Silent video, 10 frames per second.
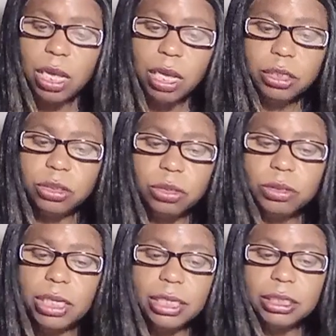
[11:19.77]
The
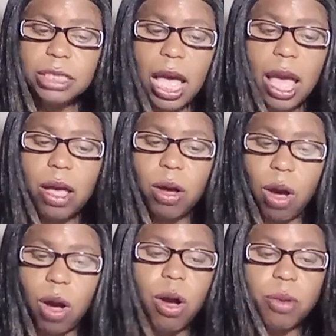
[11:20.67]
entire
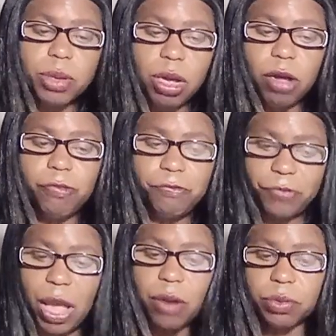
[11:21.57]
army of
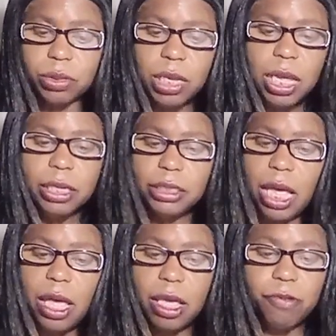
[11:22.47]
Pharaoh that
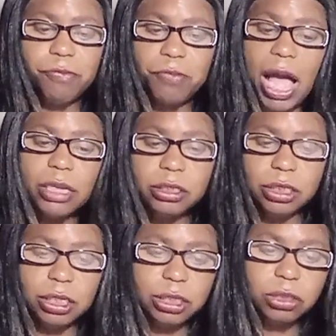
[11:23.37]
had followed
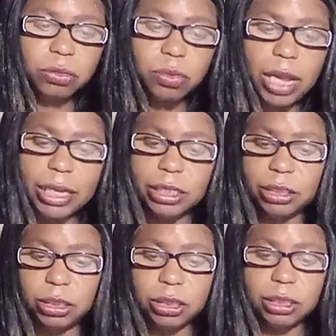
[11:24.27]
the Israelite
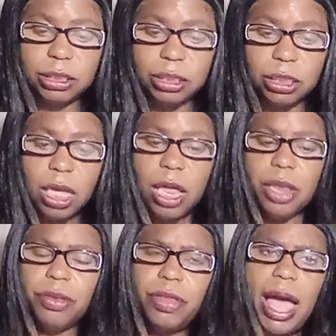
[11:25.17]
into the sea.
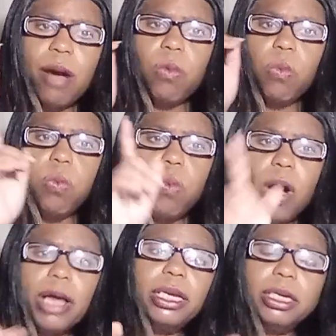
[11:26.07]
Not
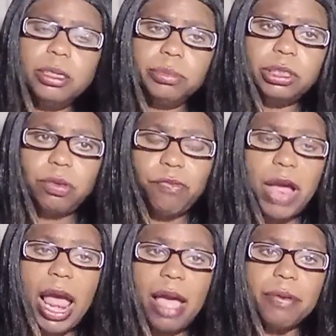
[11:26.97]
one of them
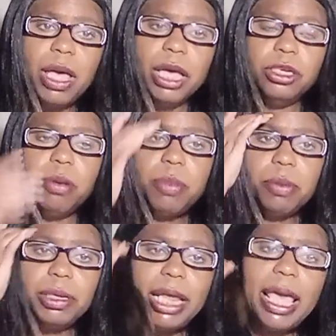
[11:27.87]
survived. You remember
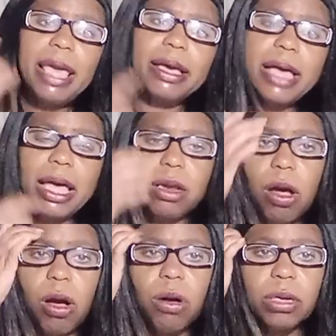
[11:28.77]
they had got
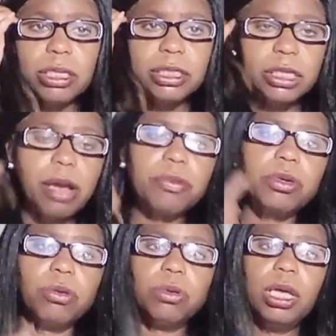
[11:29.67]
all hysterical.
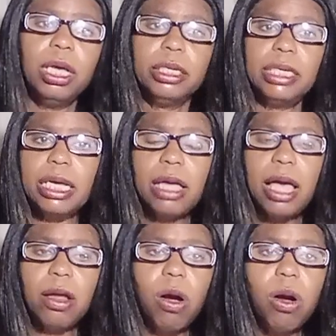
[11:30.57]
They got
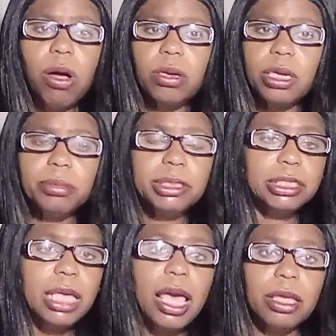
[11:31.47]
all
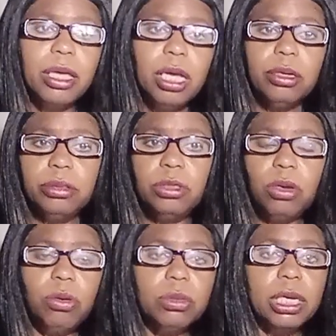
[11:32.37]
upset.
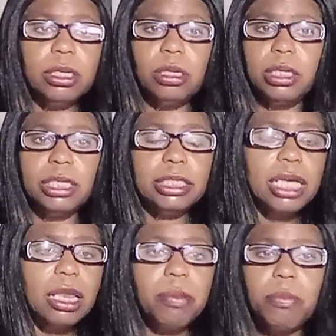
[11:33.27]
And
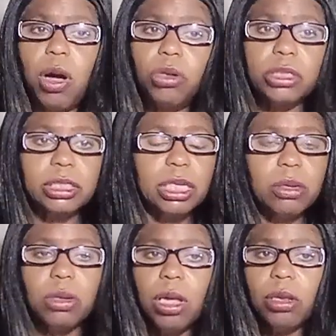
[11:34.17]
telling Moses that
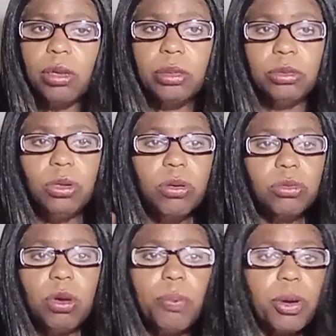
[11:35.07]
you
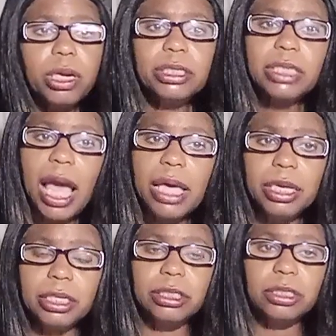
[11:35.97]
brought us out here
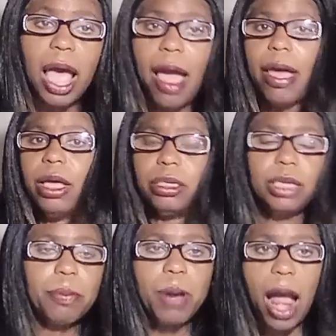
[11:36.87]
to die. They're
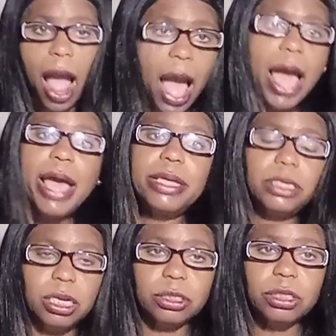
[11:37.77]
behind
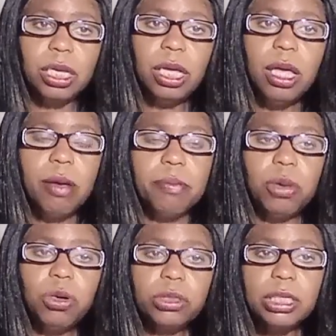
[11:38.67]
us.
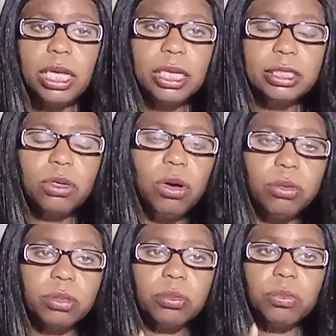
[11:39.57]
Moses had told them
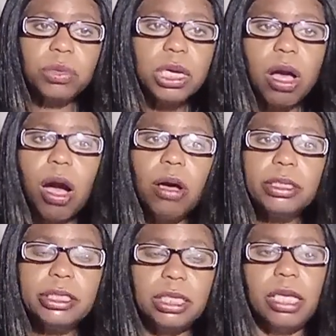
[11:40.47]
what God
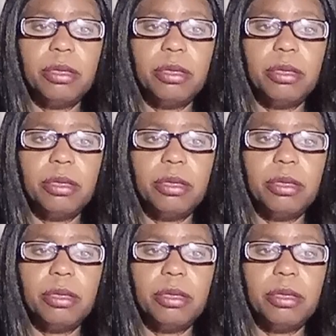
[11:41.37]
said.